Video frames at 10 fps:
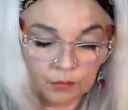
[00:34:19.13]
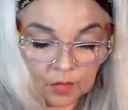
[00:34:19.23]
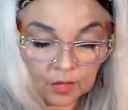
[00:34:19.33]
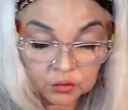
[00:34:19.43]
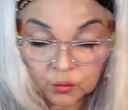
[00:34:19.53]

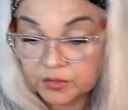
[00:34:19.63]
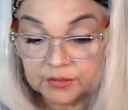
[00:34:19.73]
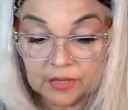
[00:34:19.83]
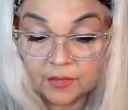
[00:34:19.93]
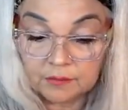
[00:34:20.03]
i just wanted to
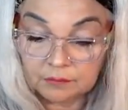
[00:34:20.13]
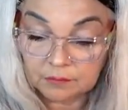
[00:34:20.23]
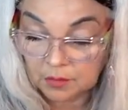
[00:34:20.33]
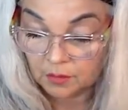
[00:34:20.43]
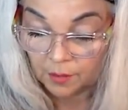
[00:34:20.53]
sell it
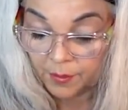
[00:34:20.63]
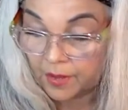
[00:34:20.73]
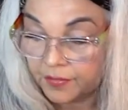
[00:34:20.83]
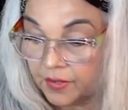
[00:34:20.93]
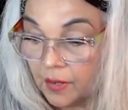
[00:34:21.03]
you know i pay
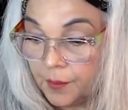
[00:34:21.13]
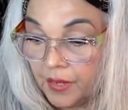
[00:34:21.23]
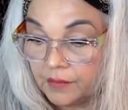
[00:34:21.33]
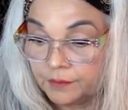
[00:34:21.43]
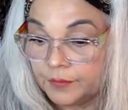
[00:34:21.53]
i think i
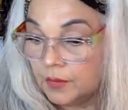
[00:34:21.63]
paid